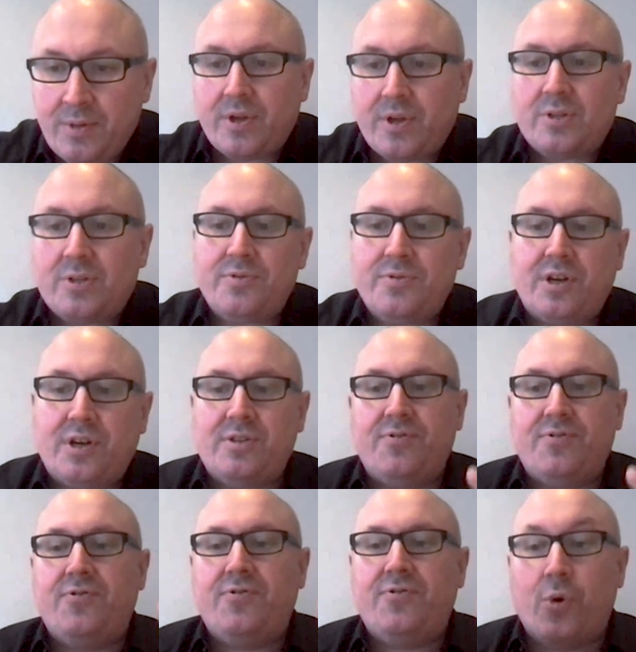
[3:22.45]
because we tried to
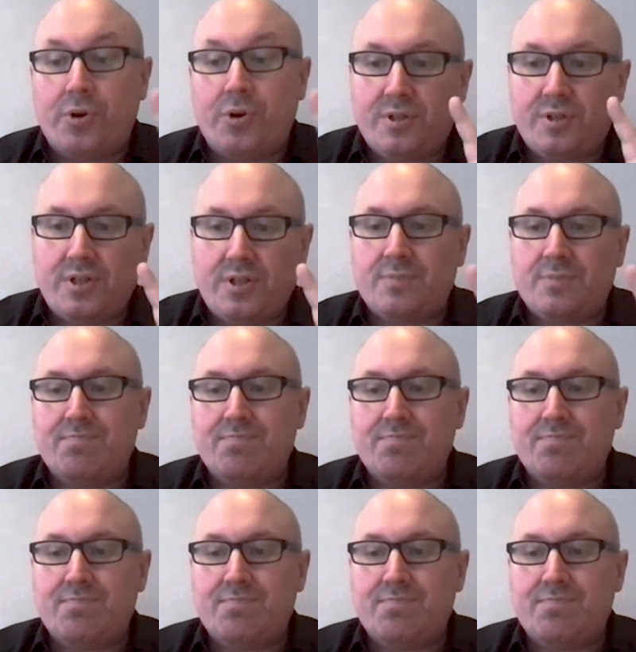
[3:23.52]
force as